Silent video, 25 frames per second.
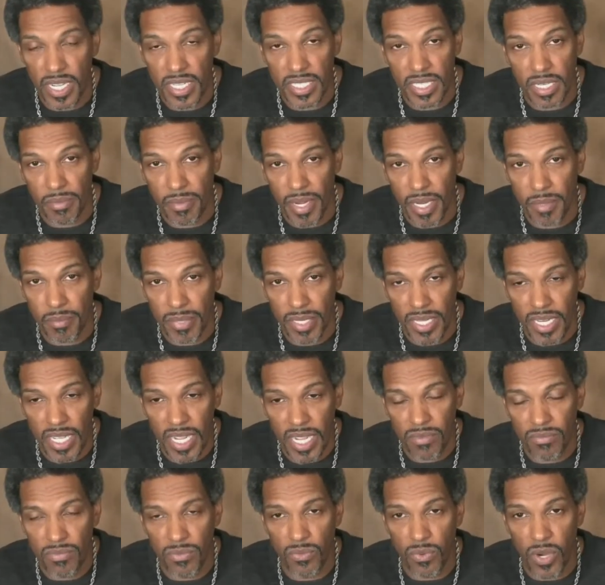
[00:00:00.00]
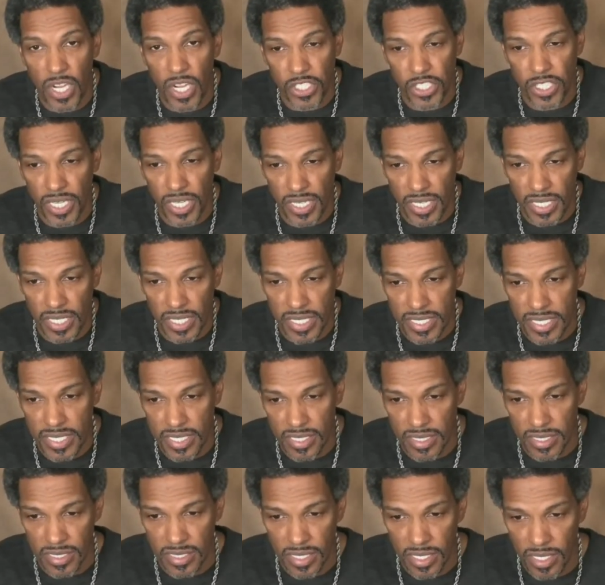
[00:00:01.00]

I might be live watching at least the